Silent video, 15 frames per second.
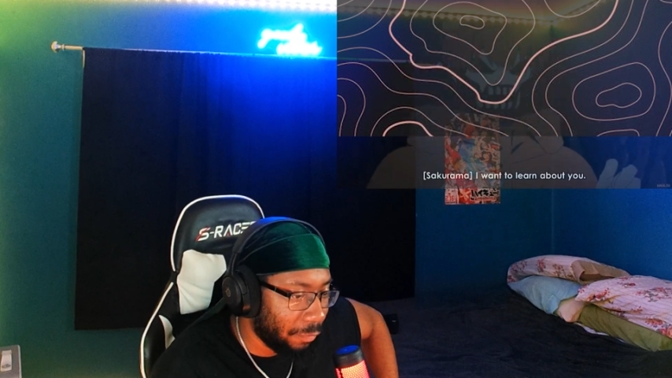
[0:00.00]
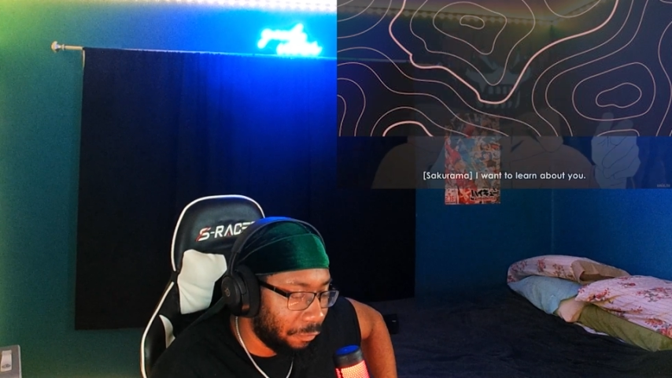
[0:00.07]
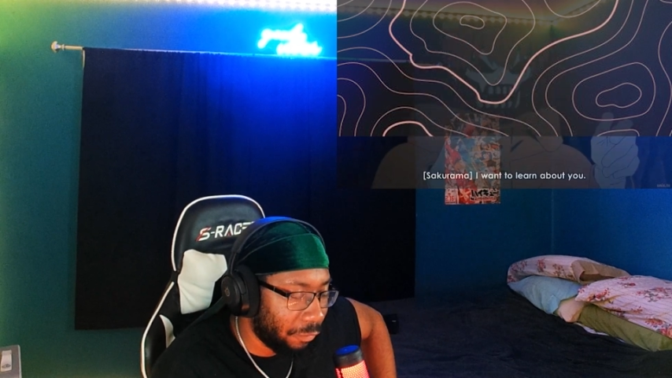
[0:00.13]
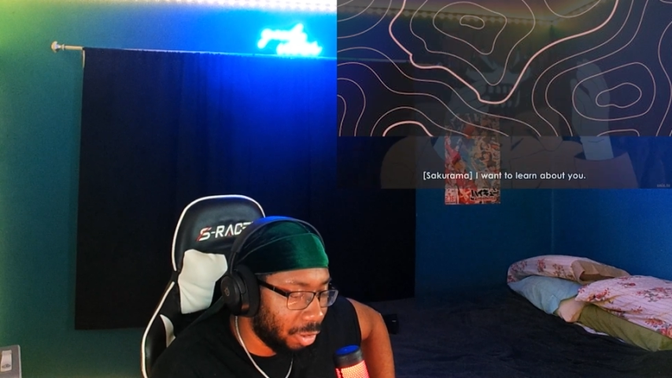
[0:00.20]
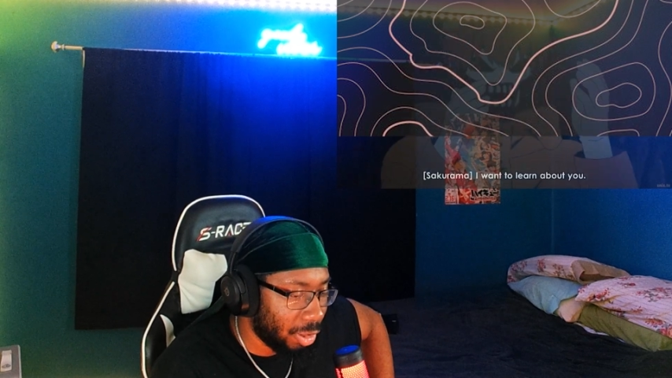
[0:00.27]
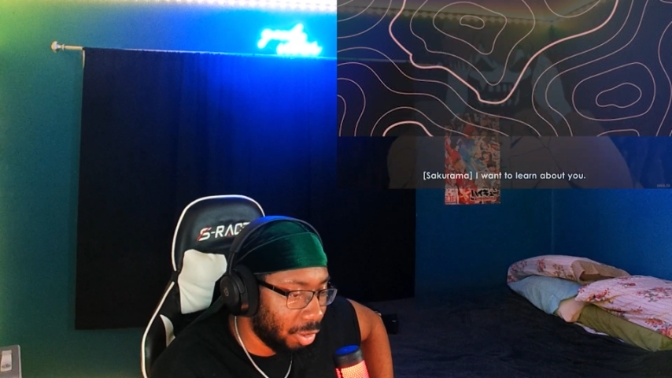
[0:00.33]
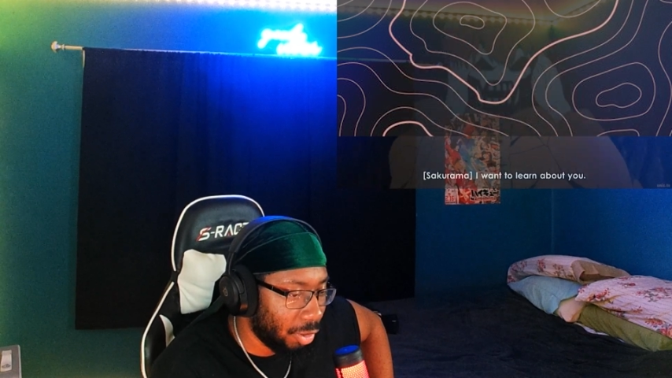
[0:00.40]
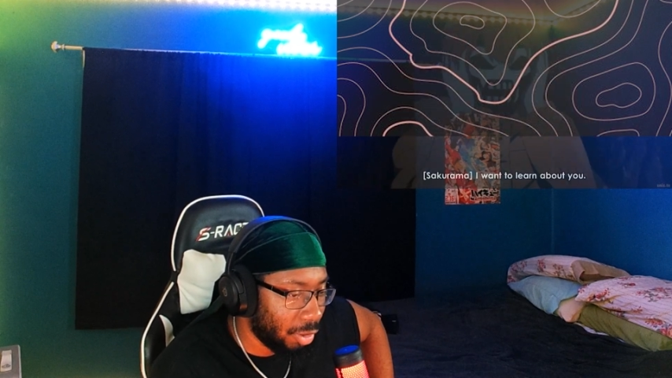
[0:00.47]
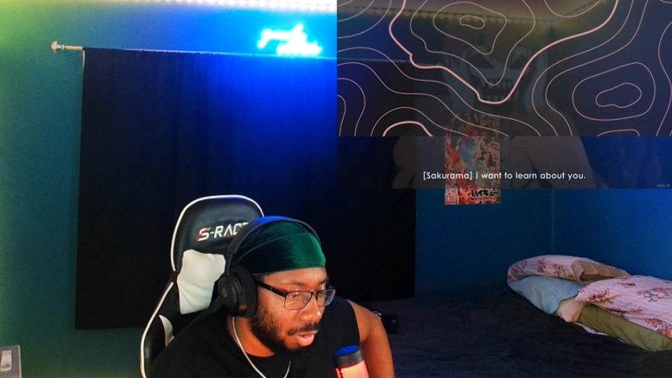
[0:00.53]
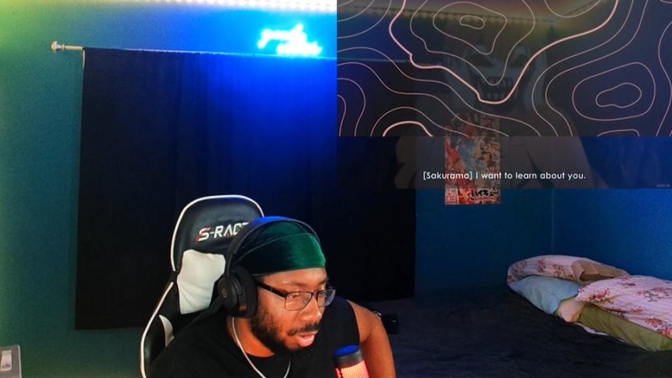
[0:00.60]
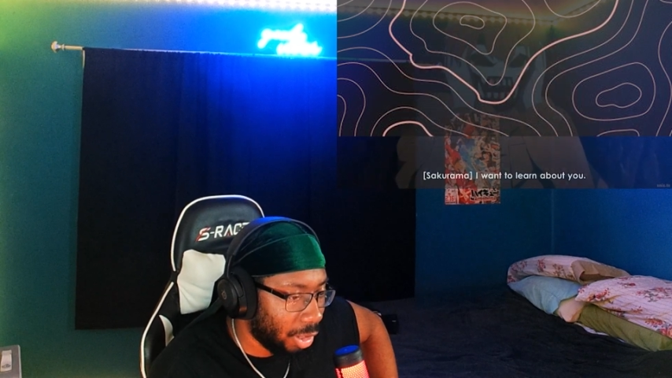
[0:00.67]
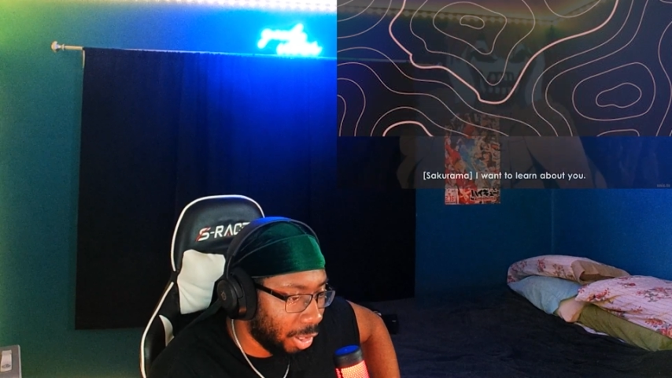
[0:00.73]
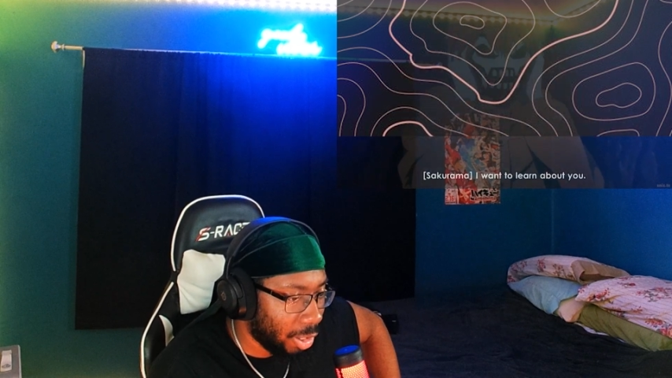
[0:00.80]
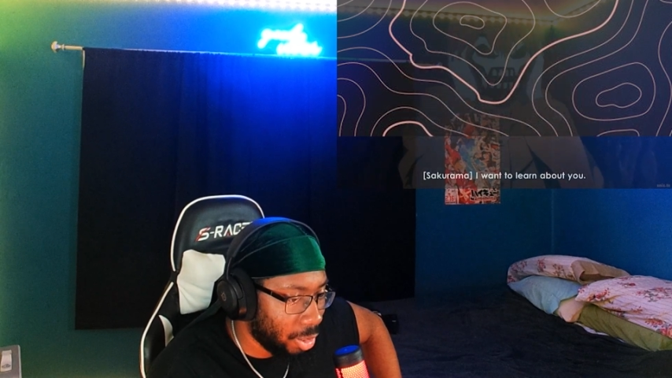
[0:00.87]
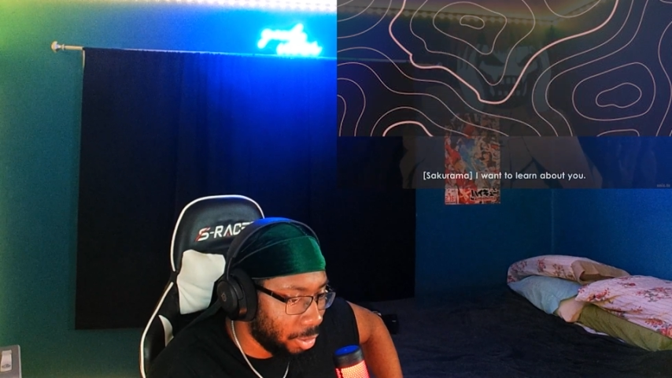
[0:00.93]
fully,
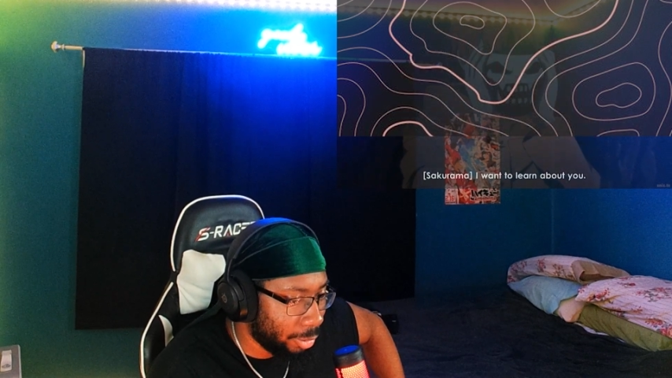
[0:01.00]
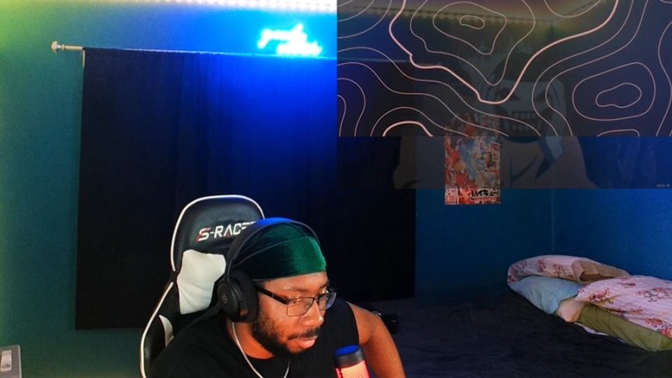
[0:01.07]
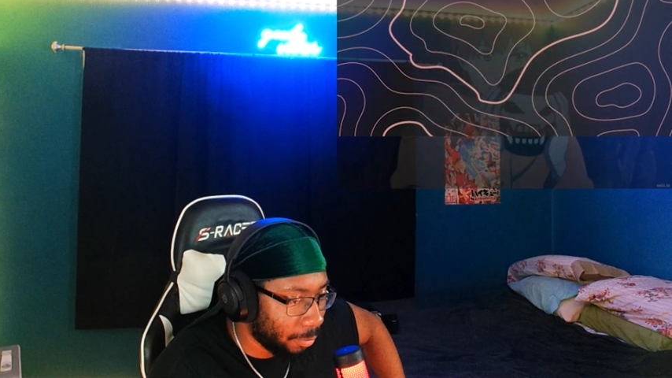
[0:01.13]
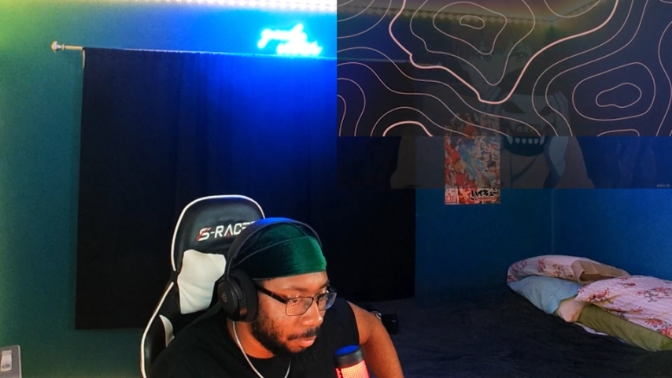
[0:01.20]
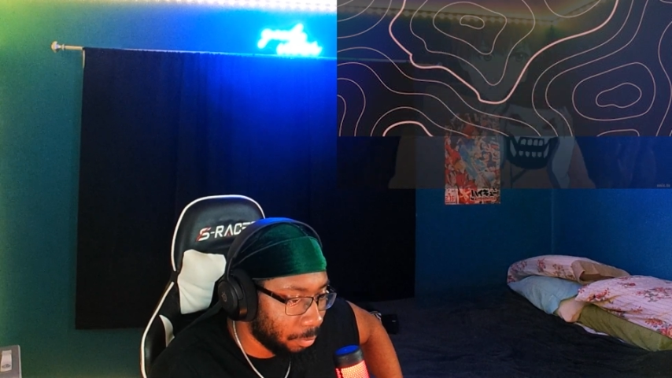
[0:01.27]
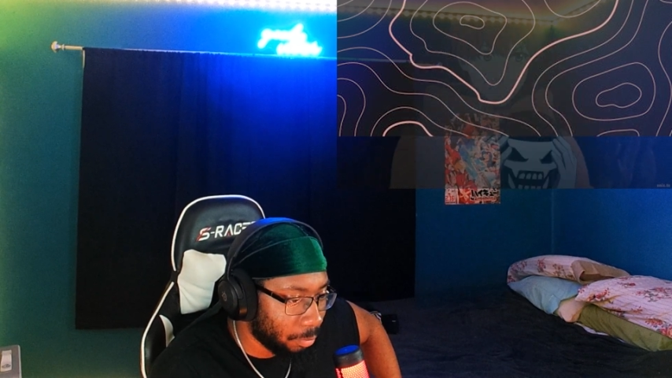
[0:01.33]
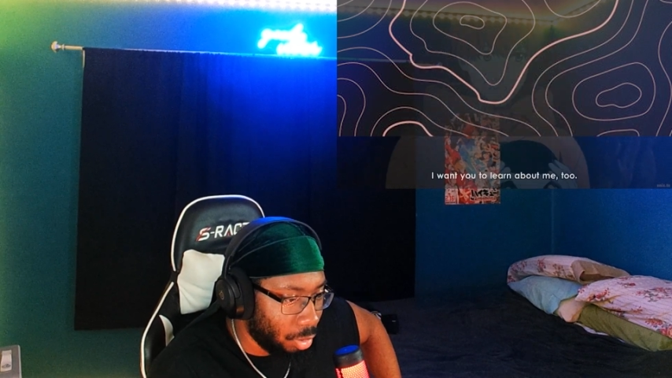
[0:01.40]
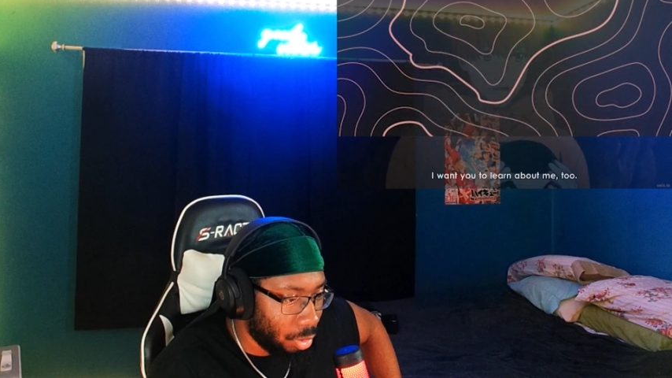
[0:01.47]
like, heal him.